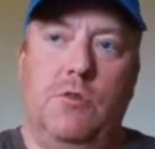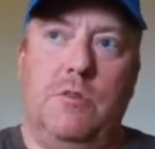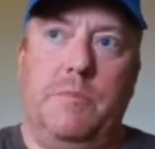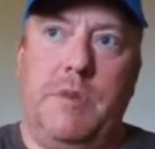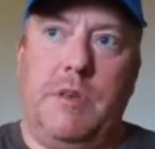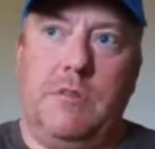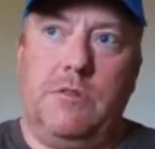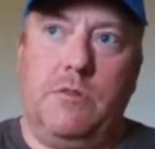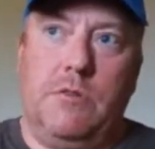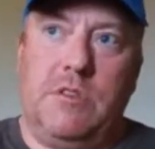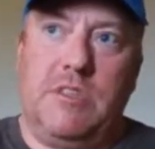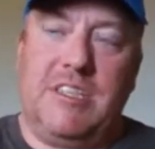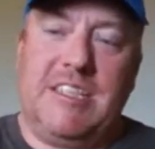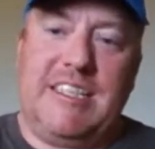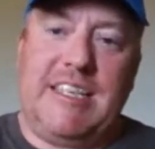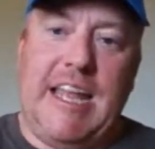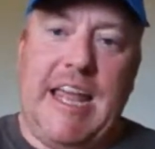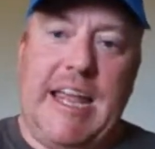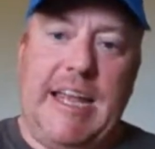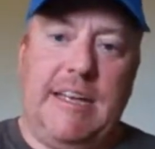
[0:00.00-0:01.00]
the Minnesota
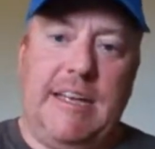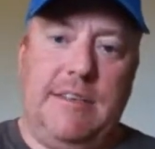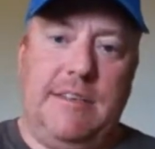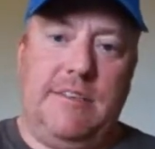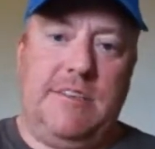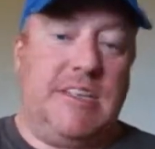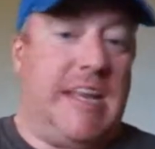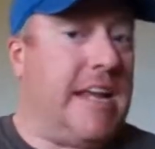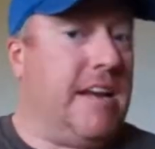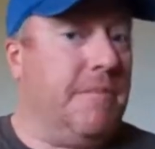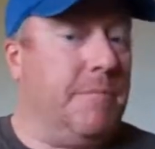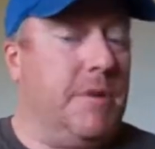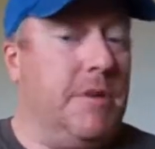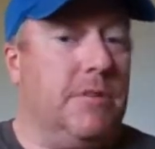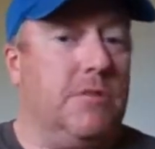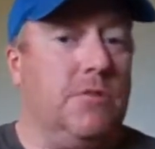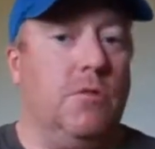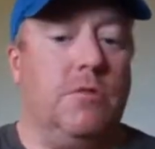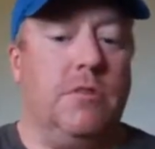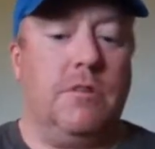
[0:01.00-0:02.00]
state of
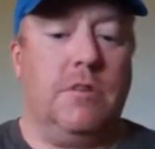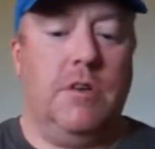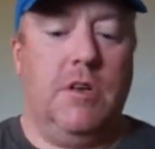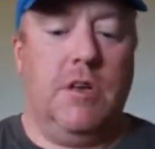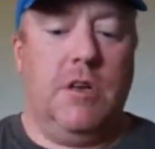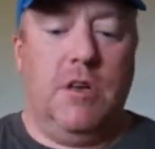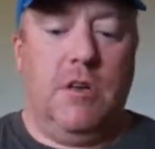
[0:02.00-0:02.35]
Minnesota